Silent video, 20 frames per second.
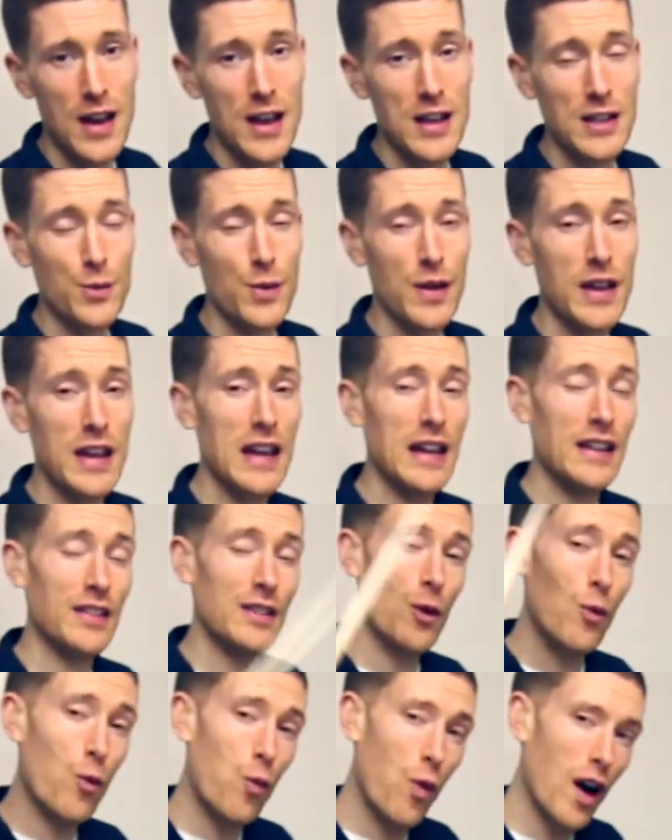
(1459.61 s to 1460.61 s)
So we're hitting
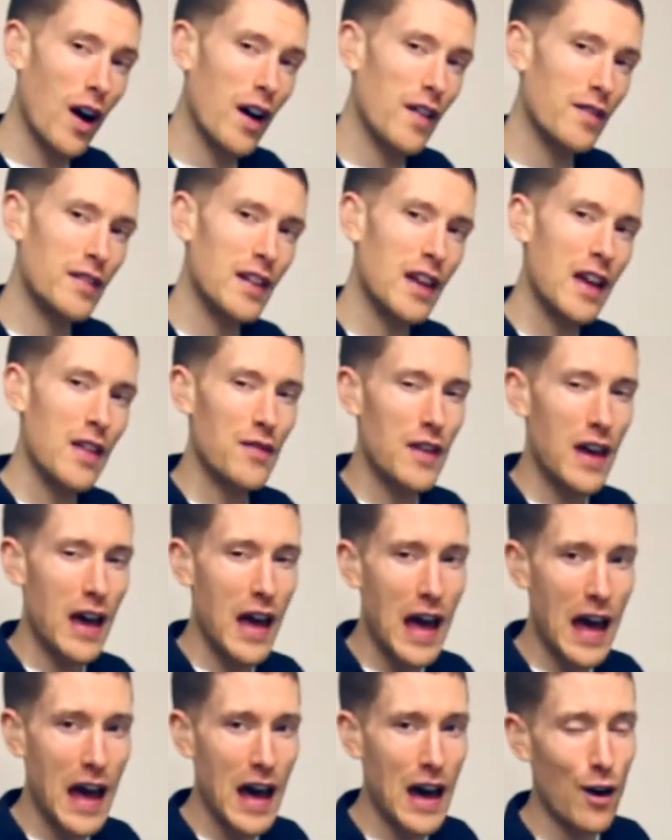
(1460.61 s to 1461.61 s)
the 1,
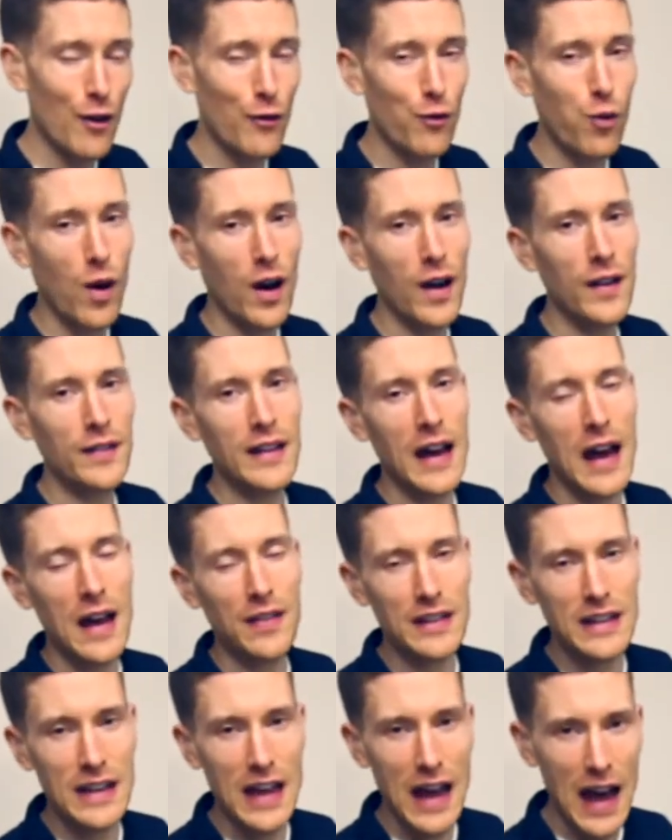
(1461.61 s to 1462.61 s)
the out of 1,
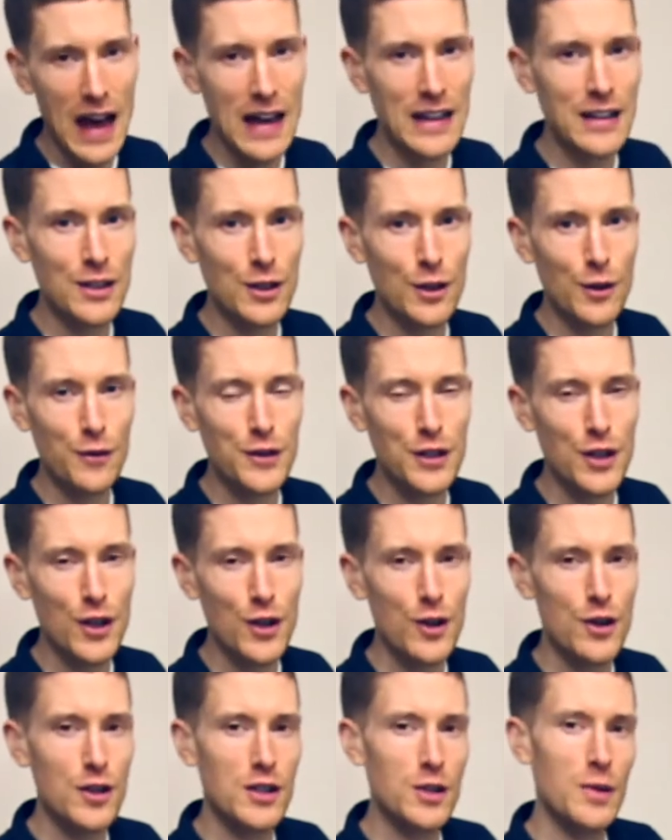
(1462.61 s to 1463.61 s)
and the and of
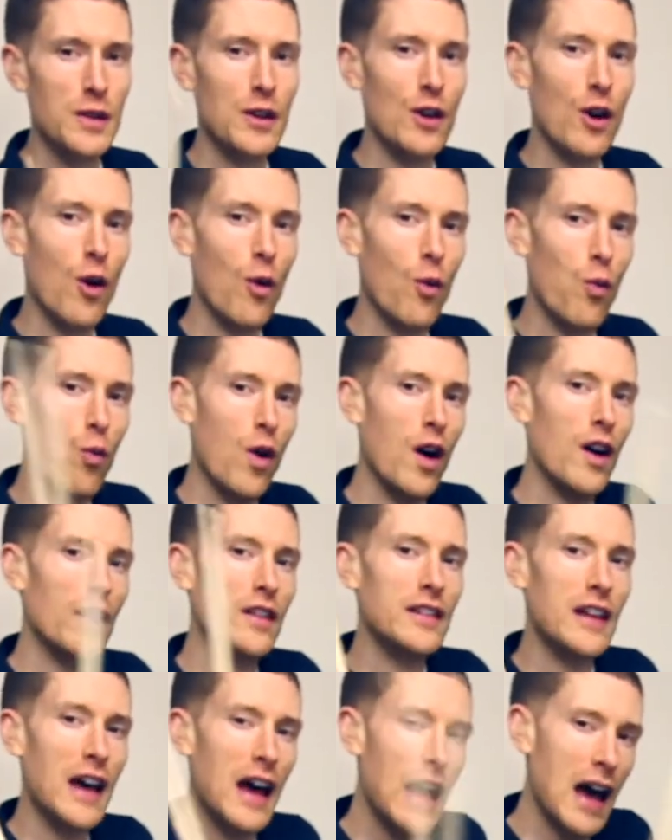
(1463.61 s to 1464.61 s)
2. So we've got
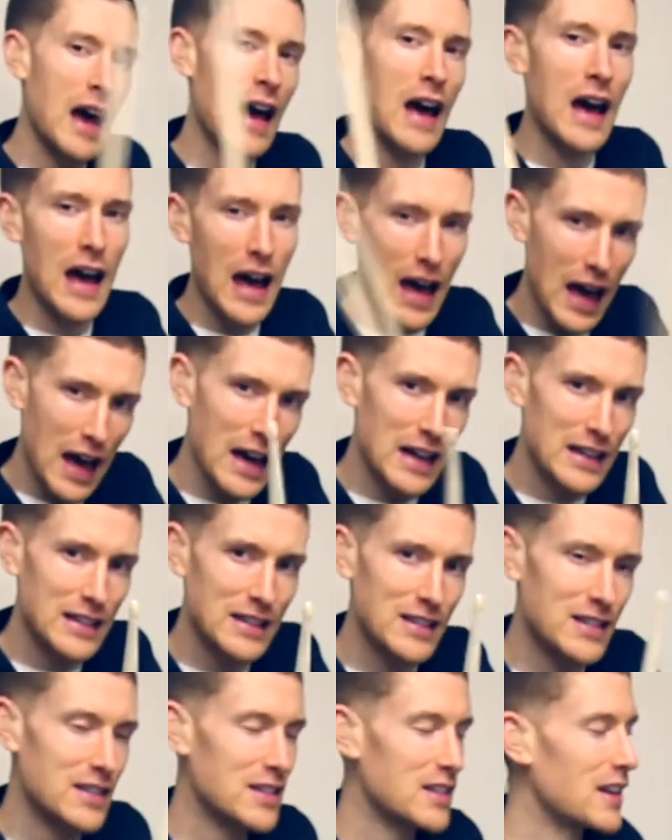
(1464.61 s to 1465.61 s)
1,
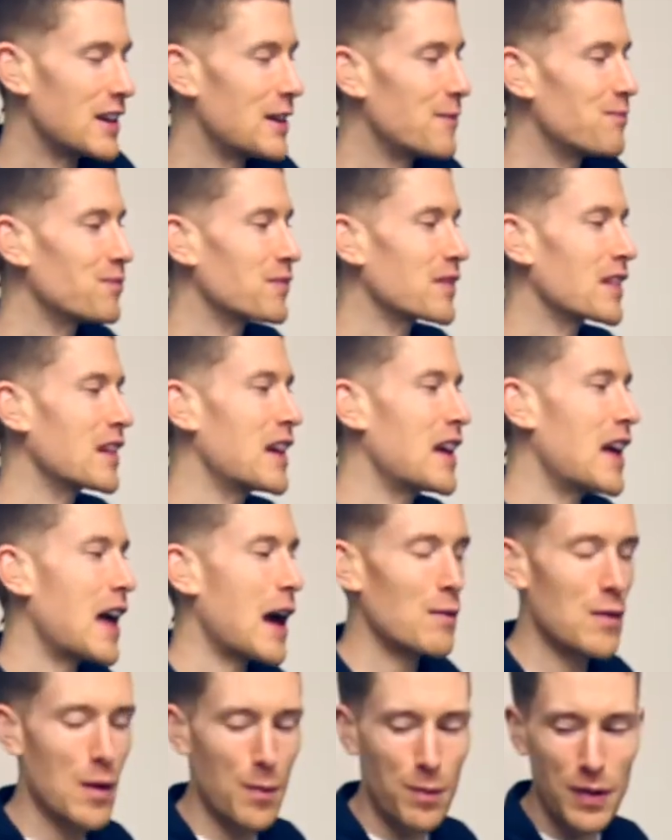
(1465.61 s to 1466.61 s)
and
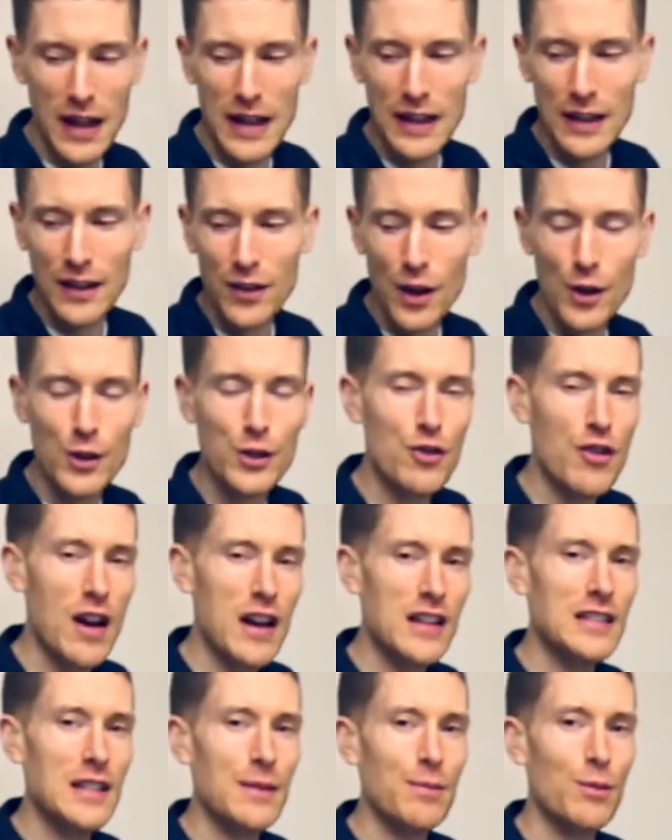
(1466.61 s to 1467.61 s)
we're playing those
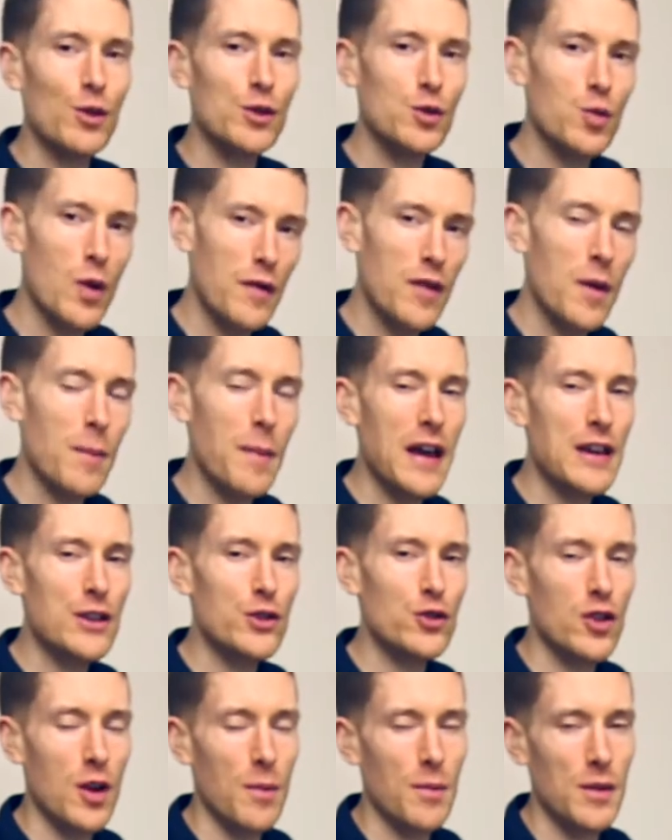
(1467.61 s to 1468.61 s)
crash cymbals with the
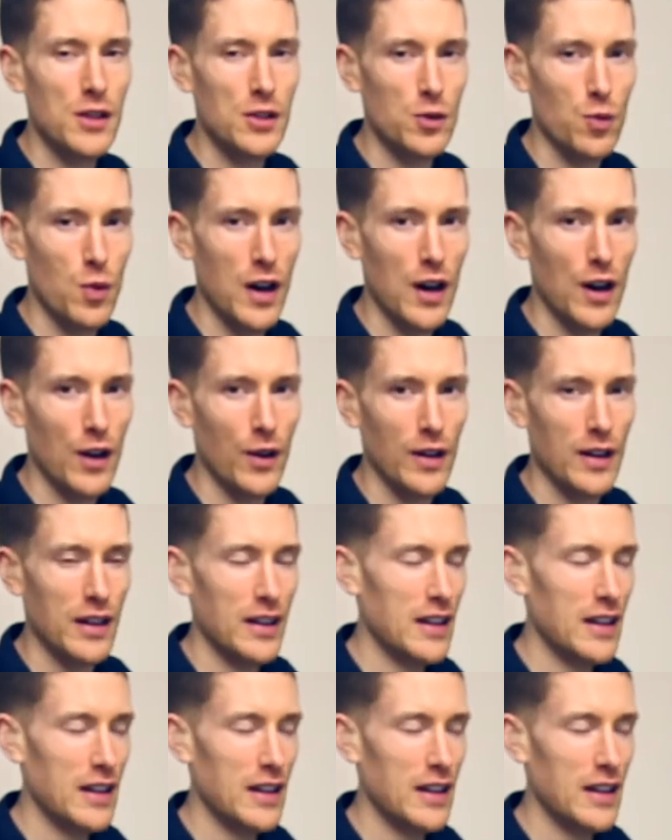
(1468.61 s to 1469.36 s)
bass drum as well.